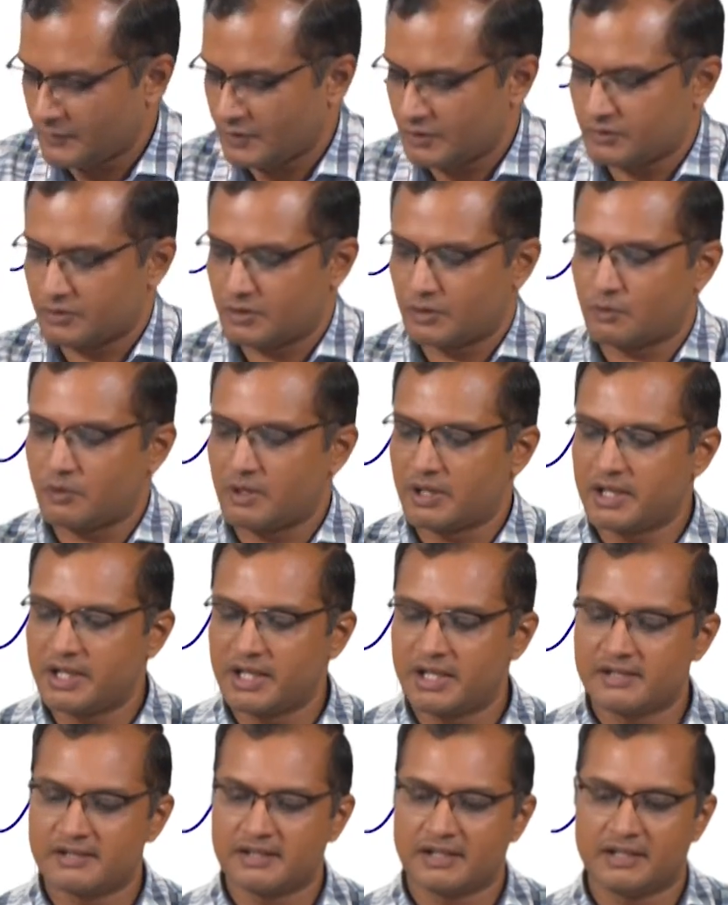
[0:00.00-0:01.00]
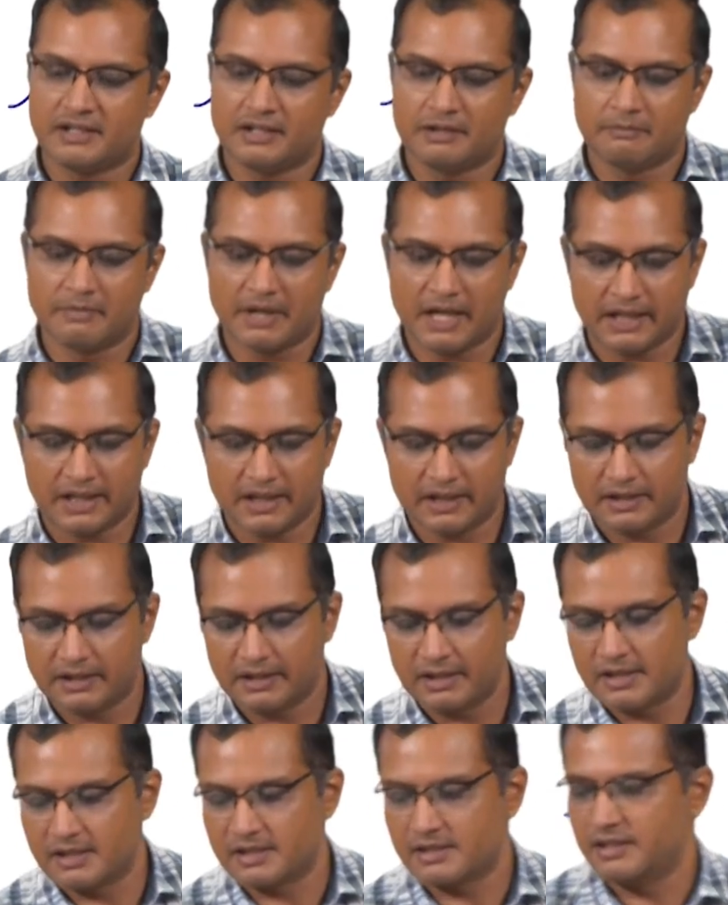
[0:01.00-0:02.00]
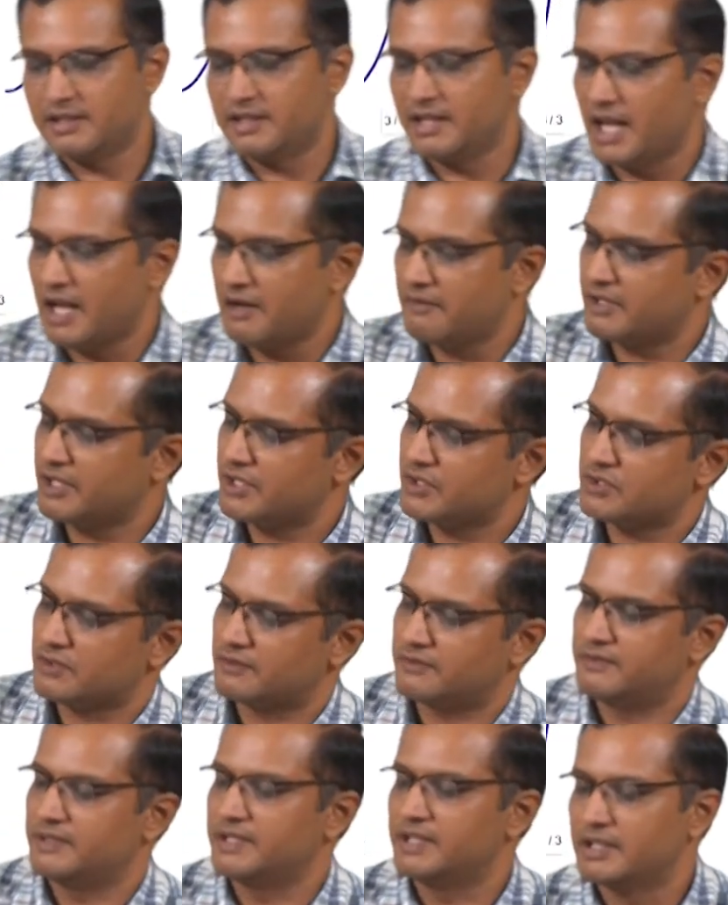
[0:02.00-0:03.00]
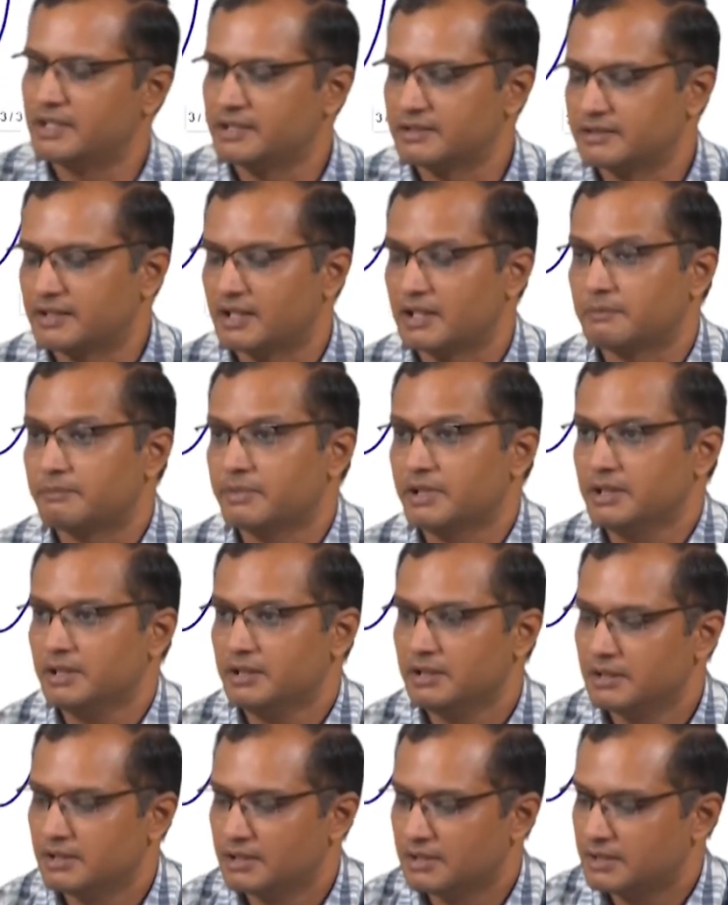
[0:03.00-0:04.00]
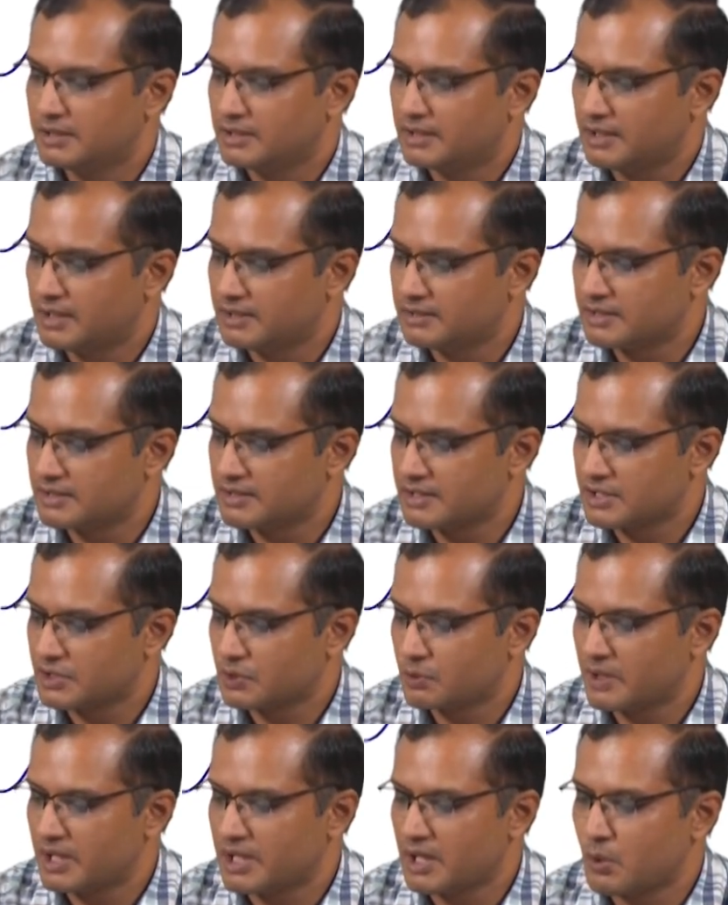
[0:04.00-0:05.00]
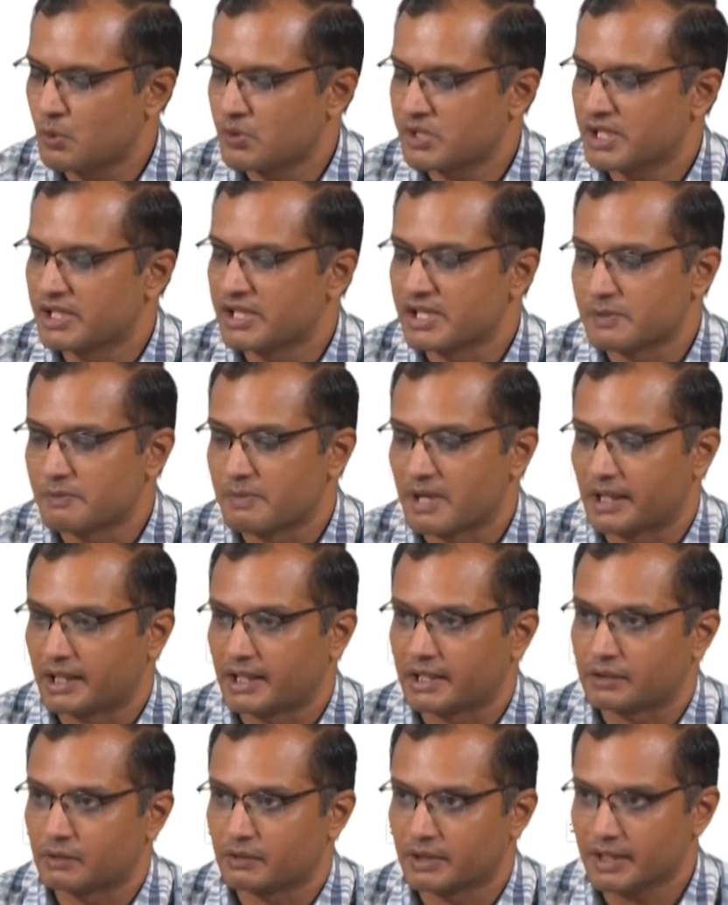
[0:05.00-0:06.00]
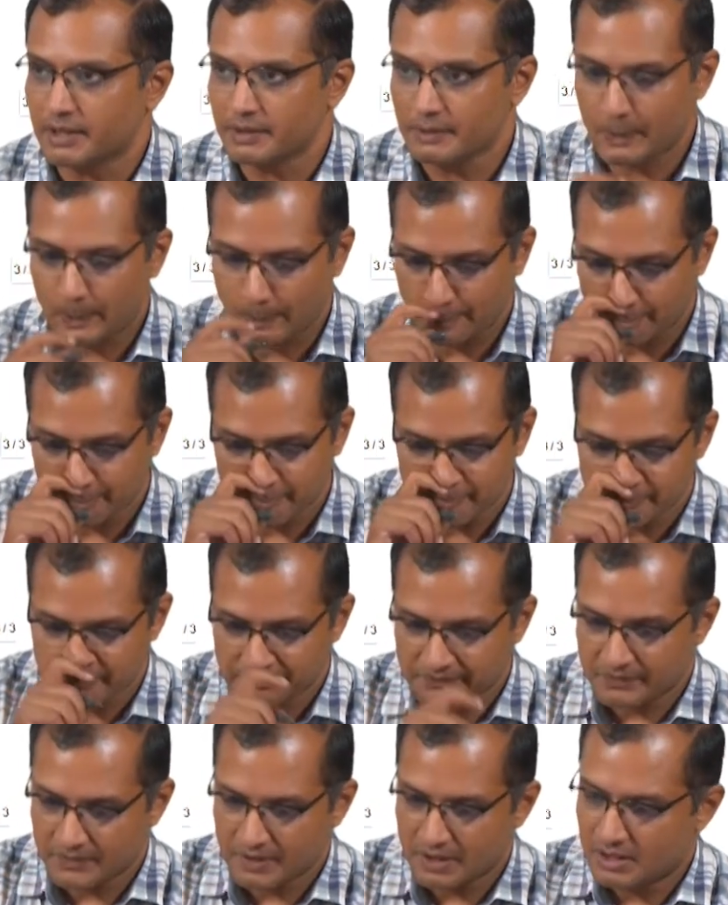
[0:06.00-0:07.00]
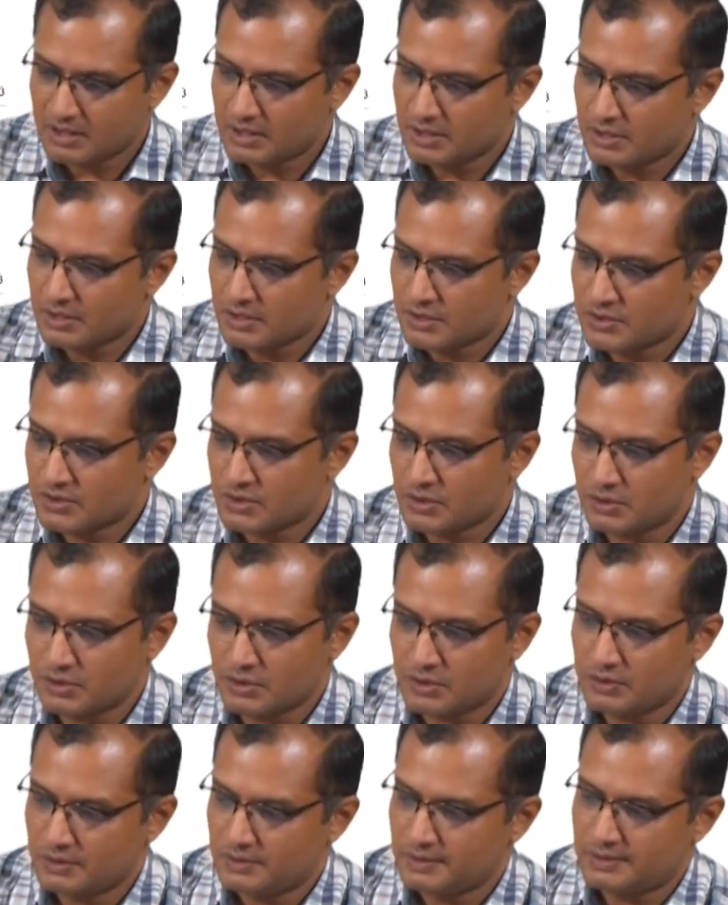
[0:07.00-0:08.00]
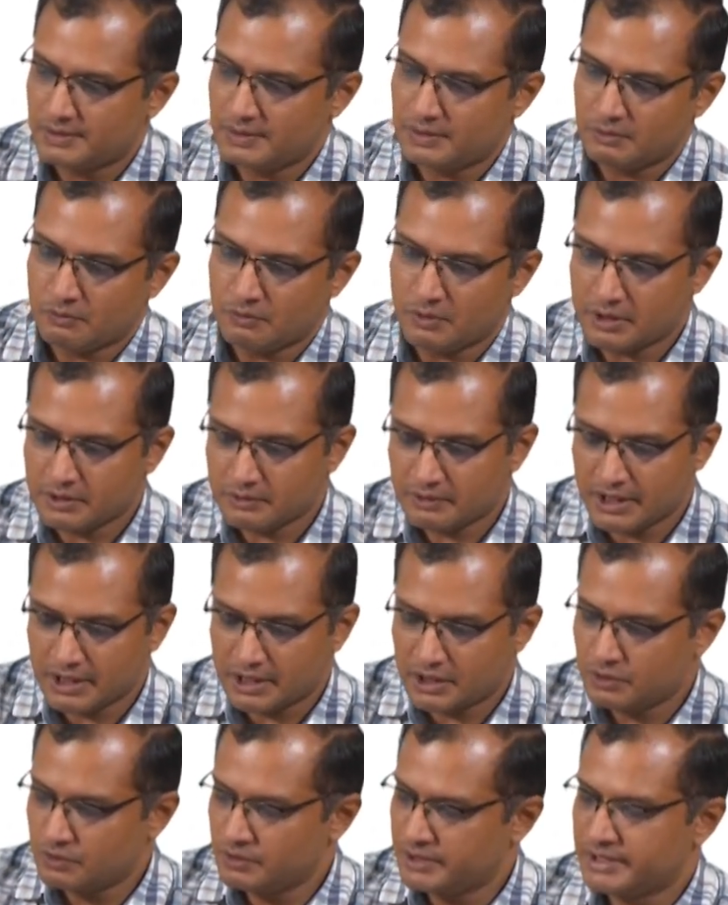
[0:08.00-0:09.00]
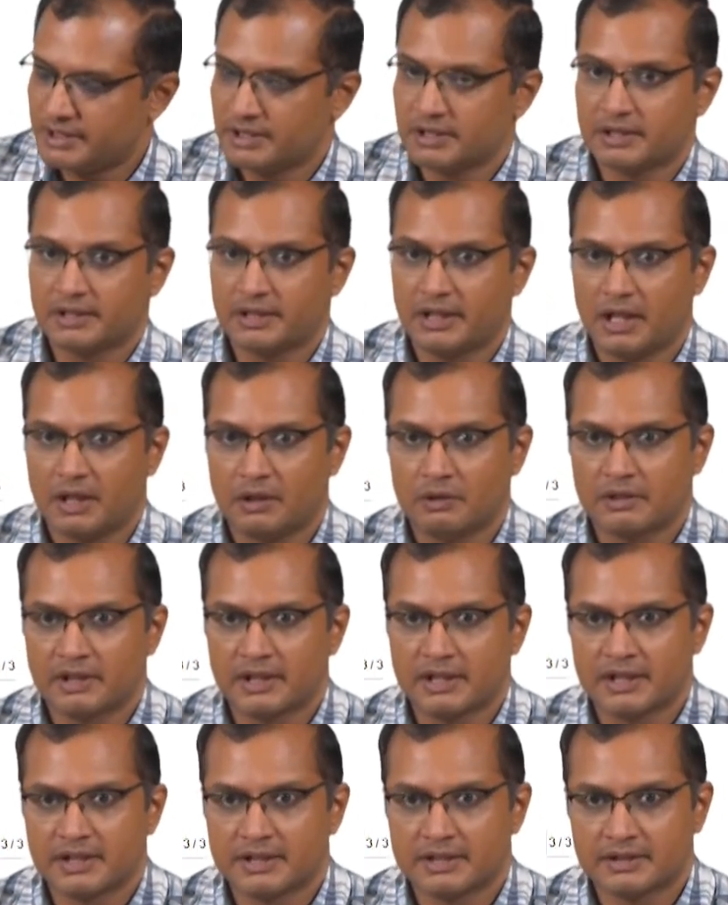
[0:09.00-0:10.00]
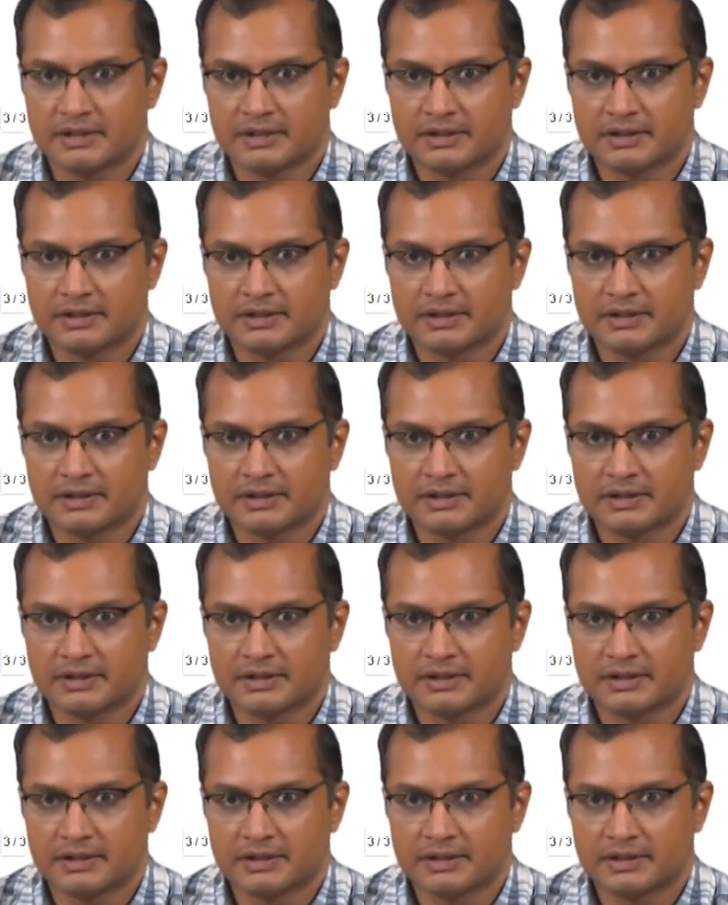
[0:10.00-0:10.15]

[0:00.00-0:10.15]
the quantity inside the bracket is the average of the enthalpy and there is a square outside this bracket. Okay. So, what you can do here now is